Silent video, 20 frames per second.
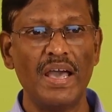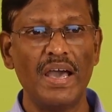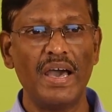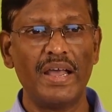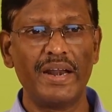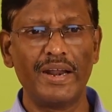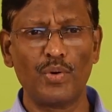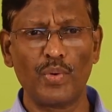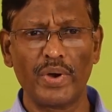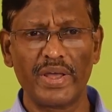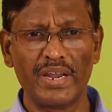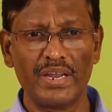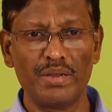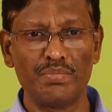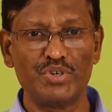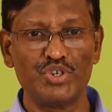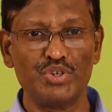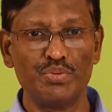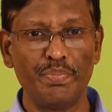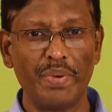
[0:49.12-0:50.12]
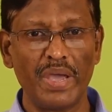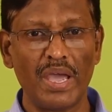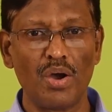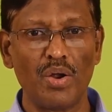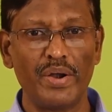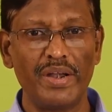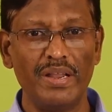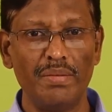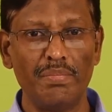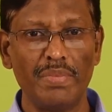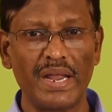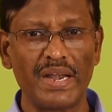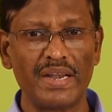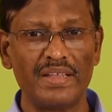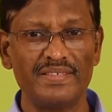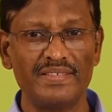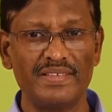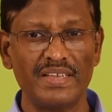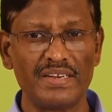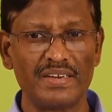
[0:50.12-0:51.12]
requiring him to pay on demand a
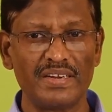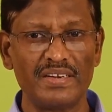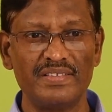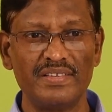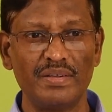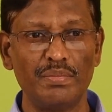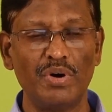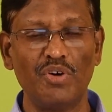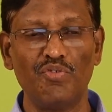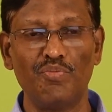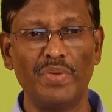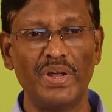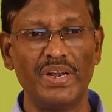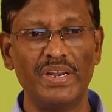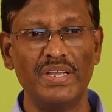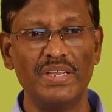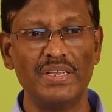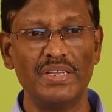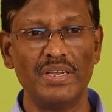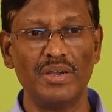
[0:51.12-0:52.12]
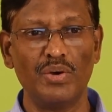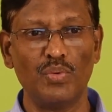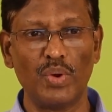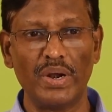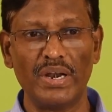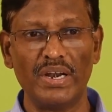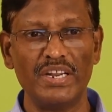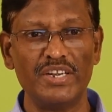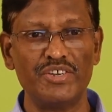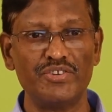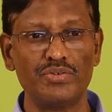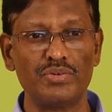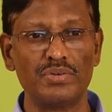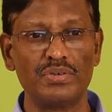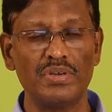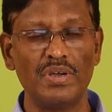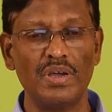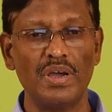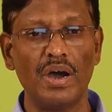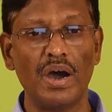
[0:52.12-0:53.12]
certain sum of money only to
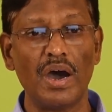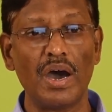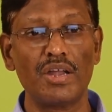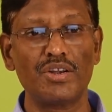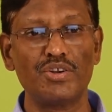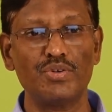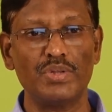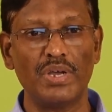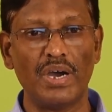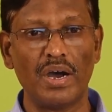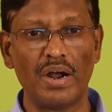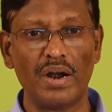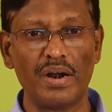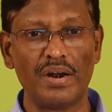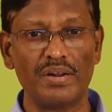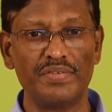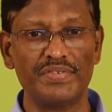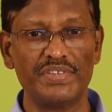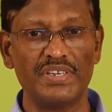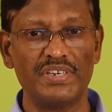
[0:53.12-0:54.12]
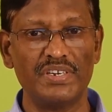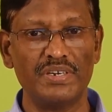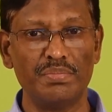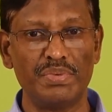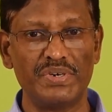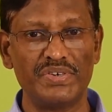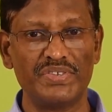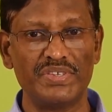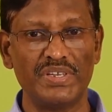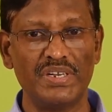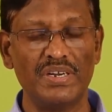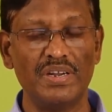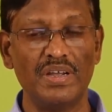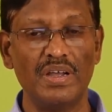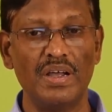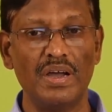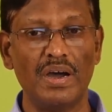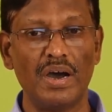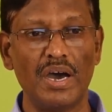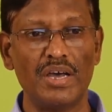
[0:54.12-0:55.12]
or to the order of certain person
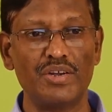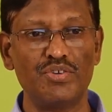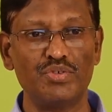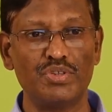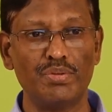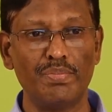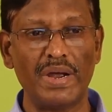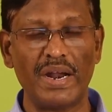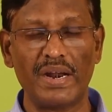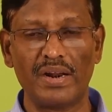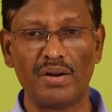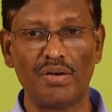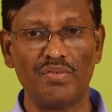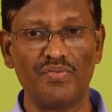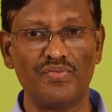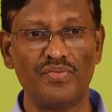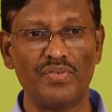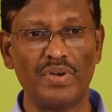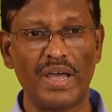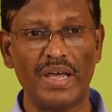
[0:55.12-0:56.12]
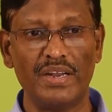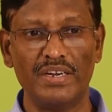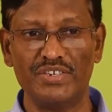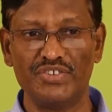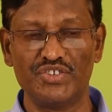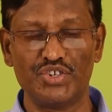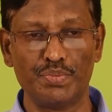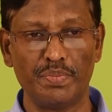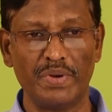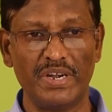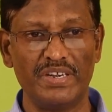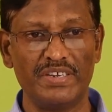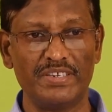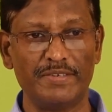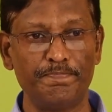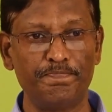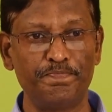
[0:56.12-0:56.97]
or to the bearer of an instrument.